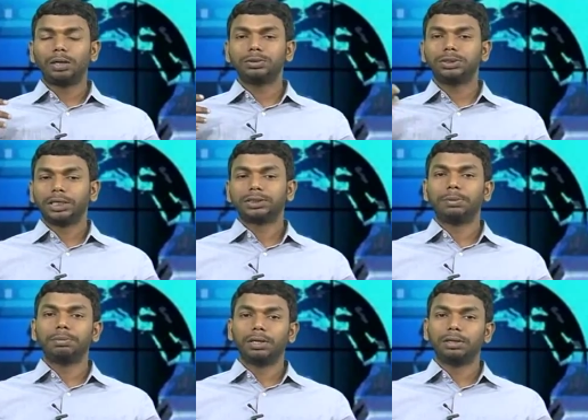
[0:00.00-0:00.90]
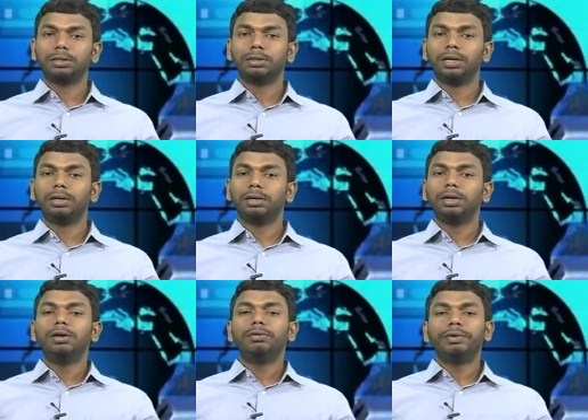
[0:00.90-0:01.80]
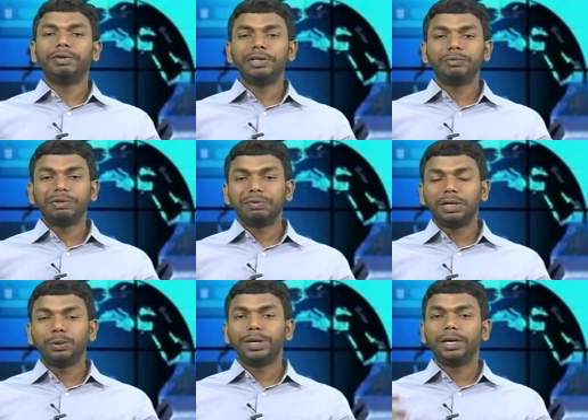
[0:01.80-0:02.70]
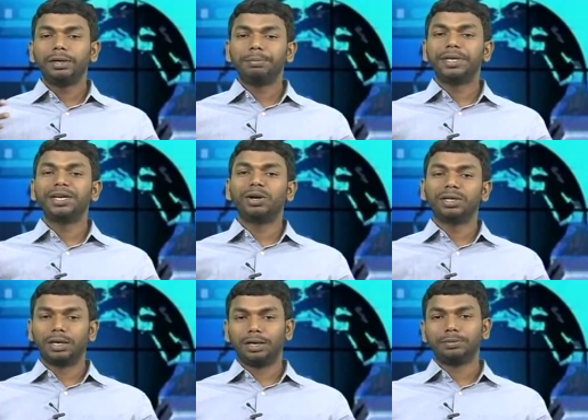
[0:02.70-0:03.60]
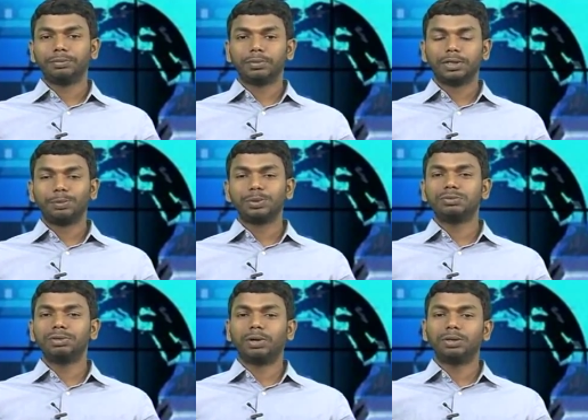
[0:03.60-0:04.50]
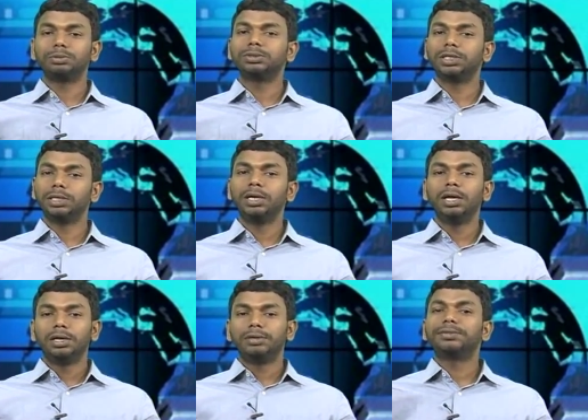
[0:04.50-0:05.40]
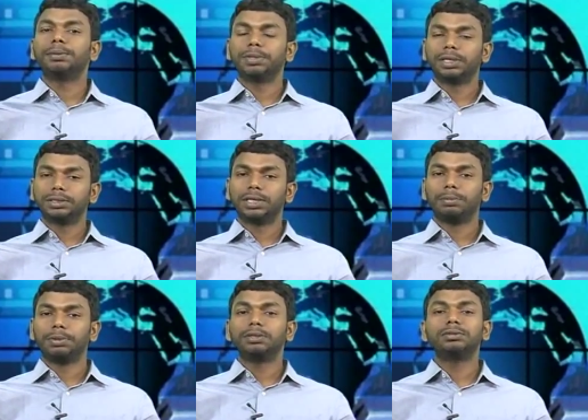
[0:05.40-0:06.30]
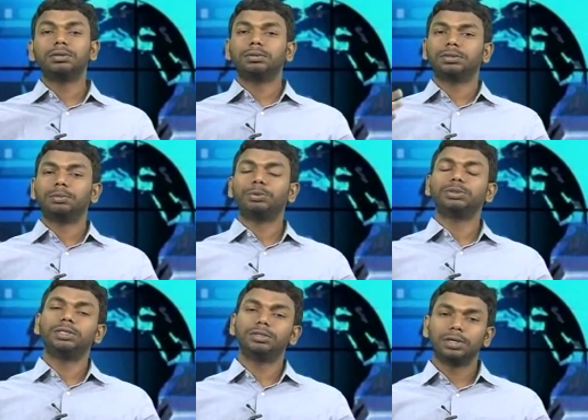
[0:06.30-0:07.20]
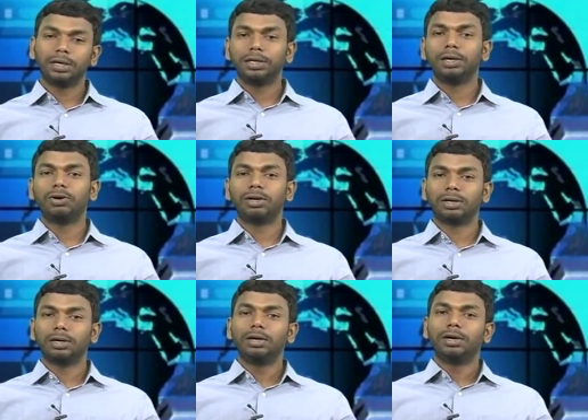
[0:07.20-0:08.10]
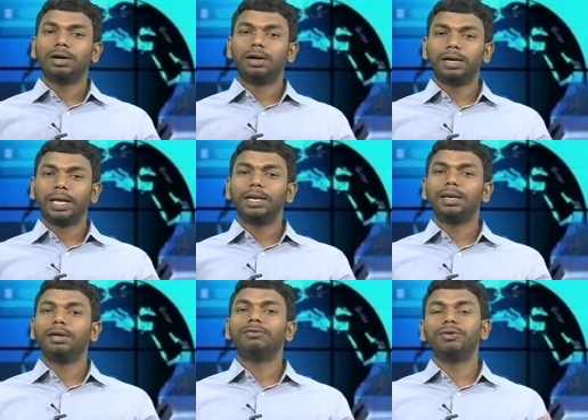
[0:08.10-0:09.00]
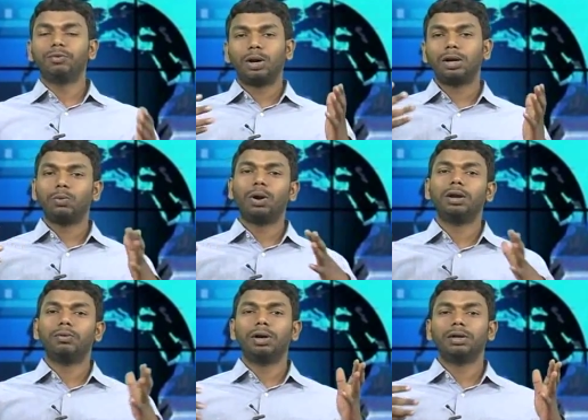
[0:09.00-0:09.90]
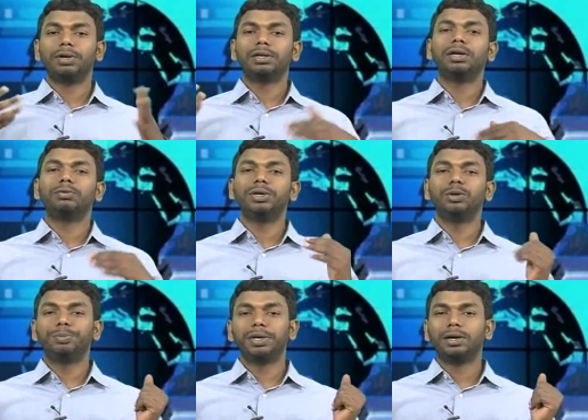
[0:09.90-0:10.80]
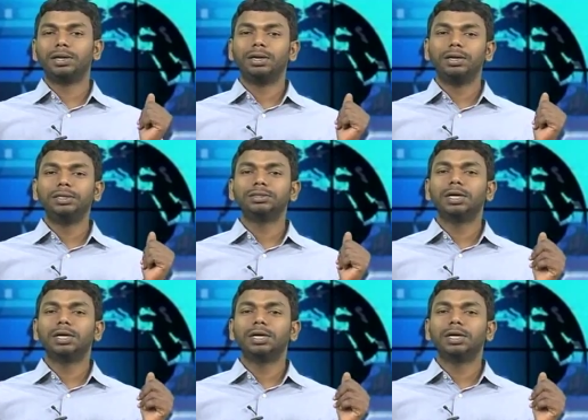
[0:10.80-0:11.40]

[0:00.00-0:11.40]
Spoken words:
to check something, then we will do it periodically. Suppose we want to see if something is happening. So suppose in our daily life, whatever that we do periodically is